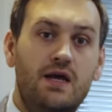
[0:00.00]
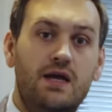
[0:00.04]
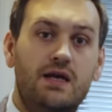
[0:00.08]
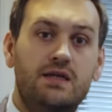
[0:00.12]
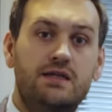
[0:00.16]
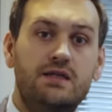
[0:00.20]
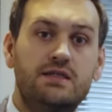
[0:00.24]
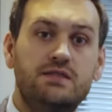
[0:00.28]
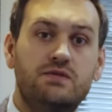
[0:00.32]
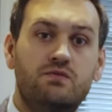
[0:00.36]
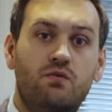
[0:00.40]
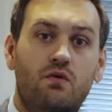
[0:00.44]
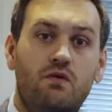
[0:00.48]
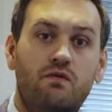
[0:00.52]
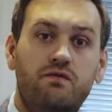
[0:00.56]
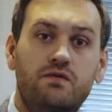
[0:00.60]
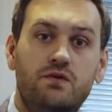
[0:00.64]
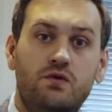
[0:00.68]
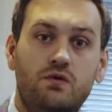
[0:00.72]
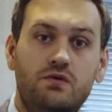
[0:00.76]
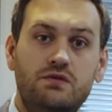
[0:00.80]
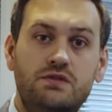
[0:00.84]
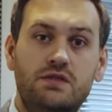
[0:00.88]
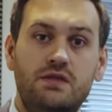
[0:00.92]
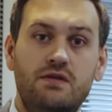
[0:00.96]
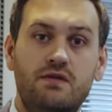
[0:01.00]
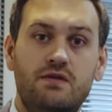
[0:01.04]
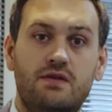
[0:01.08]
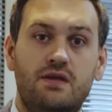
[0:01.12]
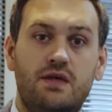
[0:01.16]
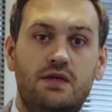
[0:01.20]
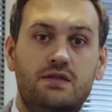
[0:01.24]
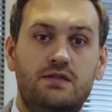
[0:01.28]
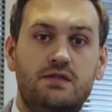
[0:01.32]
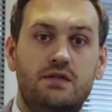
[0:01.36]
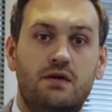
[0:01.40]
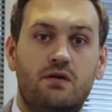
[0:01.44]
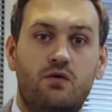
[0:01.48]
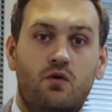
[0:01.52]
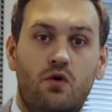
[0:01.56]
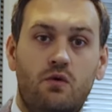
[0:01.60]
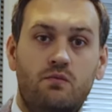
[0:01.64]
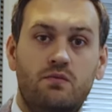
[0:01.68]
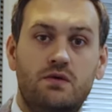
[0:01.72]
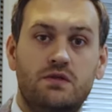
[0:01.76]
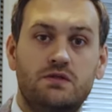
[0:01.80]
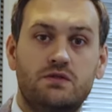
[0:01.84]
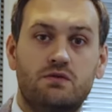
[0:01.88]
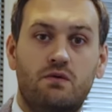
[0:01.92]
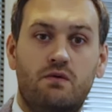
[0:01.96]
It is worth noting that
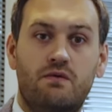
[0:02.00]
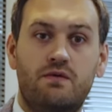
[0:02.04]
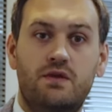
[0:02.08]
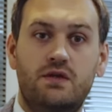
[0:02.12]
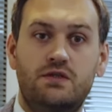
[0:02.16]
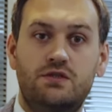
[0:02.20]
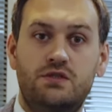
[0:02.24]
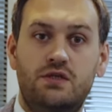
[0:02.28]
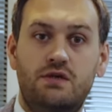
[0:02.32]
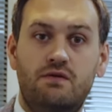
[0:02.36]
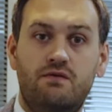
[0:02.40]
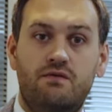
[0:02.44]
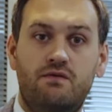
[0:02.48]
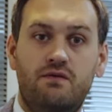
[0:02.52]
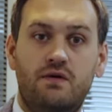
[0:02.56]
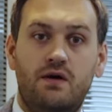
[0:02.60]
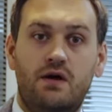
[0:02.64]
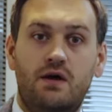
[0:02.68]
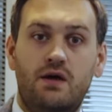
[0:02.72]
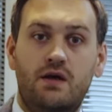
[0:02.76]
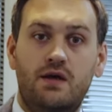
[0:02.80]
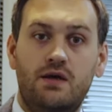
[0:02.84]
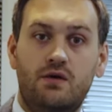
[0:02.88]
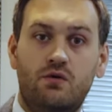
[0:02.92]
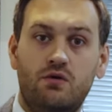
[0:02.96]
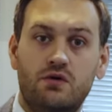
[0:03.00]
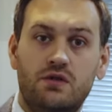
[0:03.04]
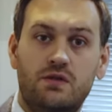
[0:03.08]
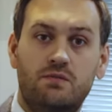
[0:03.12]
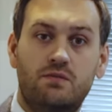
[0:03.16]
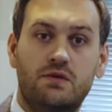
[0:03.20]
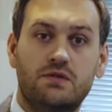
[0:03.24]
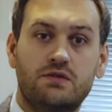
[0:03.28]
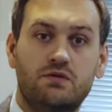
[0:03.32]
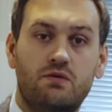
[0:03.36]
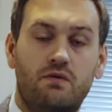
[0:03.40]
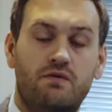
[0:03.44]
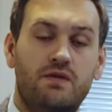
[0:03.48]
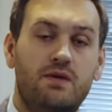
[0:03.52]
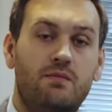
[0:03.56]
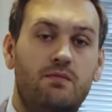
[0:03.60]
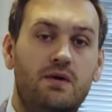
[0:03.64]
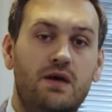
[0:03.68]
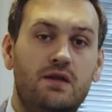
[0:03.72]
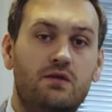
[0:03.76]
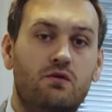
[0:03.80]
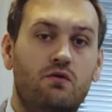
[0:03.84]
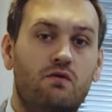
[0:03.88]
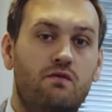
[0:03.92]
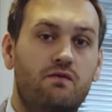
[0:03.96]
comments of the chief economist of the
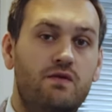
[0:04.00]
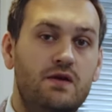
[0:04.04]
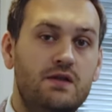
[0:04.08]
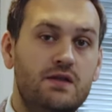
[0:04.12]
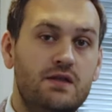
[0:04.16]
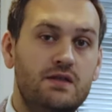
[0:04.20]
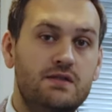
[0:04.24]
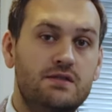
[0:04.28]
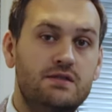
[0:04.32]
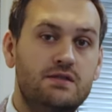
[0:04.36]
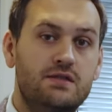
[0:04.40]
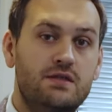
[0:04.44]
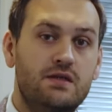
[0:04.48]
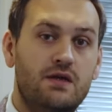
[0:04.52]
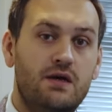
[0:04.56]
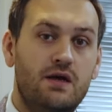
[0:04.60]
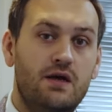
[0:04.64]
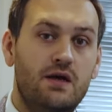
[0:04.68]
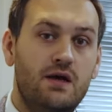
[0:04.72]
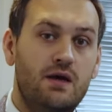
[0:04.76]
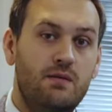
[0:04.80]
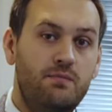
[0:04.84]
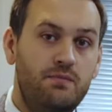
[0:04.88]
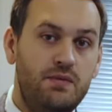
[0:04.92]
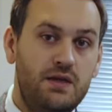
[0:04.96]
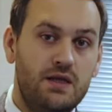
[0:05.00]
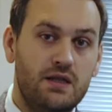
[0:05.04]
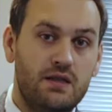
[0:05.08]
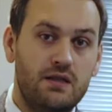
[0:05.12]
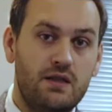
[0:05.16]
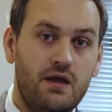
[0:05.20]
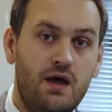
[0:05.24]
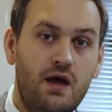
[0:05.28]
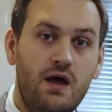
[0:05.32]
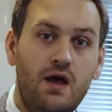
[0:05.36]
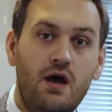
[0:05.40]
Bank of England appeal.